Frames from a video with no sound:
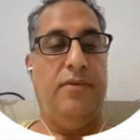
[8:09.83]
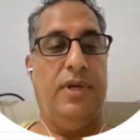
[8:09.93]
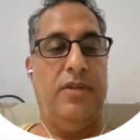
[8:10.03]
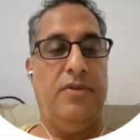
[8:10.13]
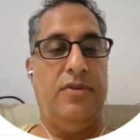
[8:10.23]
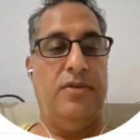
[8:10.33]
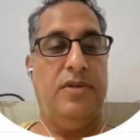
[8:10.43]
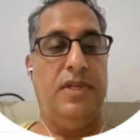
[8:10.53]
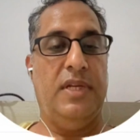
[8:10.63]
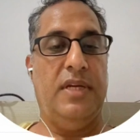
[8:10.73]
can
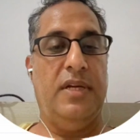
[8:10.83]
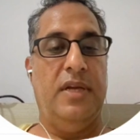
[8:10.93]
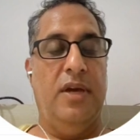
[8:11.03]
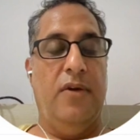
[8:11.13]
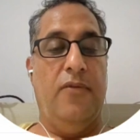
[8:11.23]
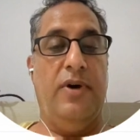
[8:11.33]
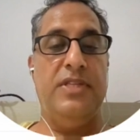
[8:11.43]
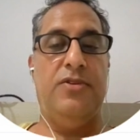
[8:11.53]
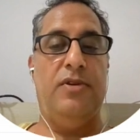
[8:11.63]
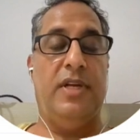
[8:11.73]
see that
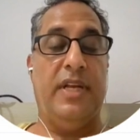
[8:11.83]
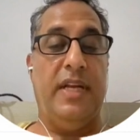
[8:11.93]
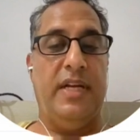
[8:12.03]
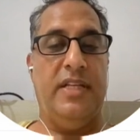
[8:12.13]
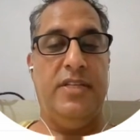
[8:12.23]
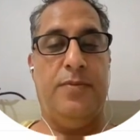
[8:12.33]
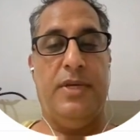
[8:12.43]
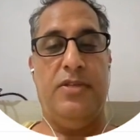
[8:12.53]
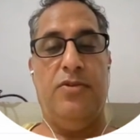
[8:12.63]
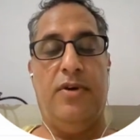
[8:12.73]
once you create the
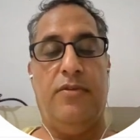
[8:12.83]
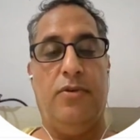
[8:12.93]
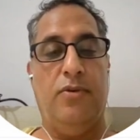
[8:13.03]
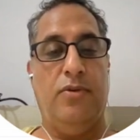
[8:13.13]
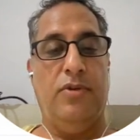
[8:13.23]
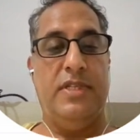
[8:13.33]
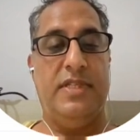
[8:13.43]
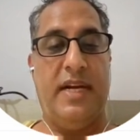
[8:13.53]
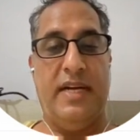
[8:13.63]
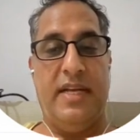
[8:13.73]
space, you have to go to the
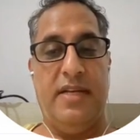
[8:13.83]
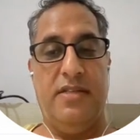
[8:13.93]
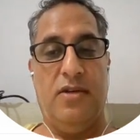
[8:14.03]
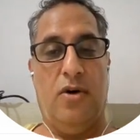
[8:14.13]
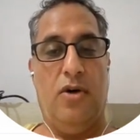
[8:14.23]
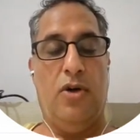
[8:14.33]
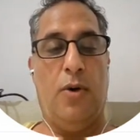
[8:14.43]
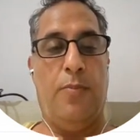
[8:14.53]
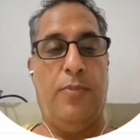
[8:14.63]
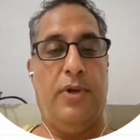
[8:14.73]
settings on
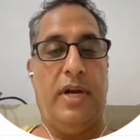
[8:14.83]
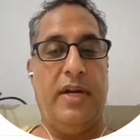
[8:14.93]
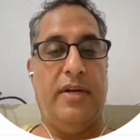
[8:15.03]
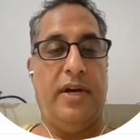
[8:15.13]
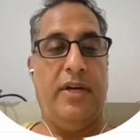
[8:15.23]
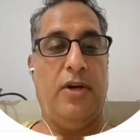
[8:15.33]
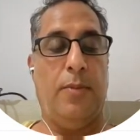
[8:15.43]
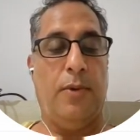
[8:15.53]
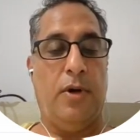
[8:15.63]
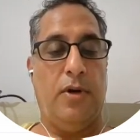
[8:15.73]
top right
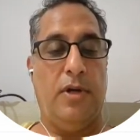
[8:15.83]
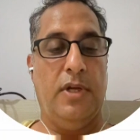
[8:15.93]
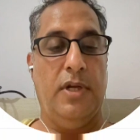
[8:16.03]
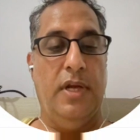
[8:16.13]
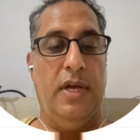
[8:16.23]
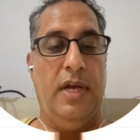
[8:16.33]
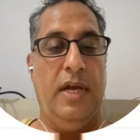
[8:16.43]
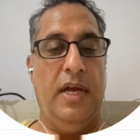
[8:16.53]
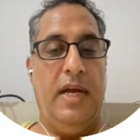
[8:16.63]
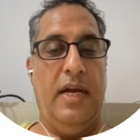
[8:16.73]
top corner,
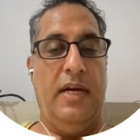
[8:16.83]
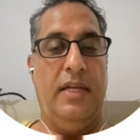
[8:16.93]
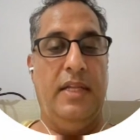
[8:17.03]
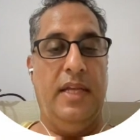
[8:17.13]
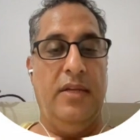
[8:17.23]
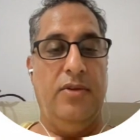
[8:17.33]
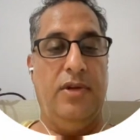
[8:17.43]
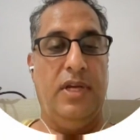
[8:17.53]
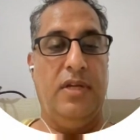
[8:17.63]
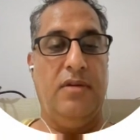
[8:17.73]
and then you
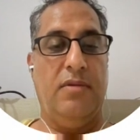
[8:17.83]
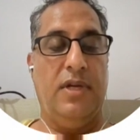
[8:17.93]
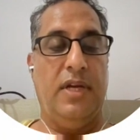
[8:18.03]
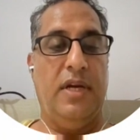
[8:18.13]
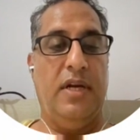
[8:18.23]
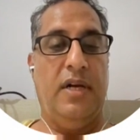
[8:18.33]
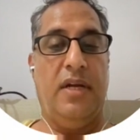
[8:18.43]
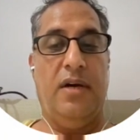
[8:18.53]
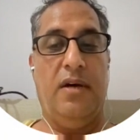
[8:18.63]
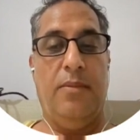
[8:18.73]
can create
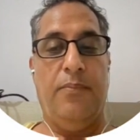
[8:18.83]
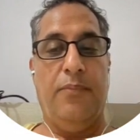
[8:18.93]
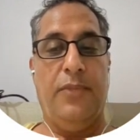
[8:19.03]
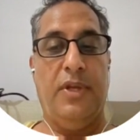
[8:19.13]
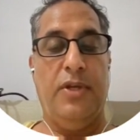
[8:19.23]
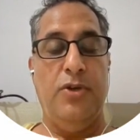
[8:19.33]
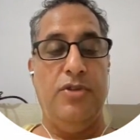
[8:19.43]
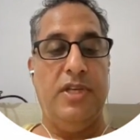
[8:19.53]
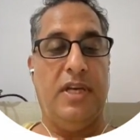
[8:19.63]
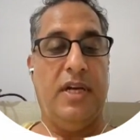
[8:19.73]
a new
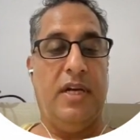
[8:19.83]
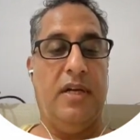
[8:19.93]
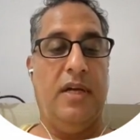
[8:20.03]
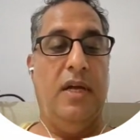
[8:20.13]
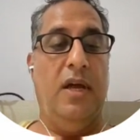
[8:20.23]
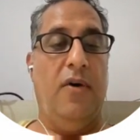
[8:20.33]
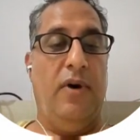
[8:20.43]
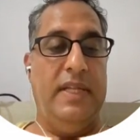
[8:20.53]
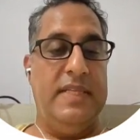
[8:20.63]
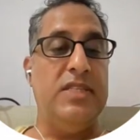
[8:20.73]
secret.
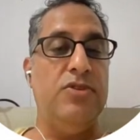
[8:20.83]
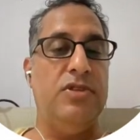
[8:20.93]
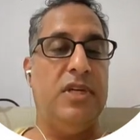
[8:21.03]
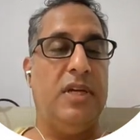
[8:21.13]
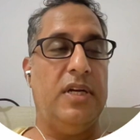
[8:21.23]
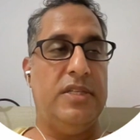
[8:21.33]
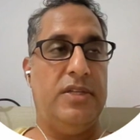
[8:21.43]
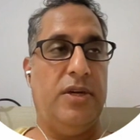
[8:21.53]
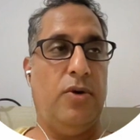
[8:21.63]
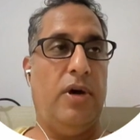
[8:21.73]
Why this new secret
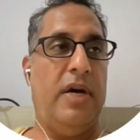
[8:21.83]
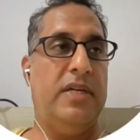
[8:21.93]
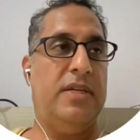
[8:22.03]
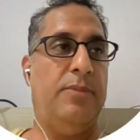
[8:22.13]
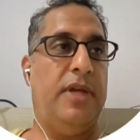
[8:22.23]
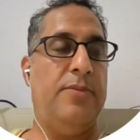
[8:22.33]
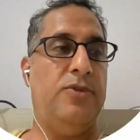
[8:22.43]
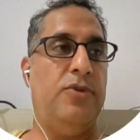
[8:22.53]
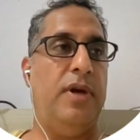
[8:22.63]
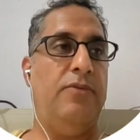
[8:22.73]
is required?
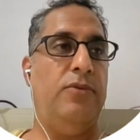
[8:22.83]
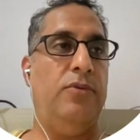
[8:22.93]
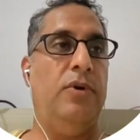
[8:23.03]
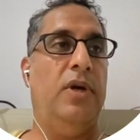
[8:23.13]
Sometimes you have to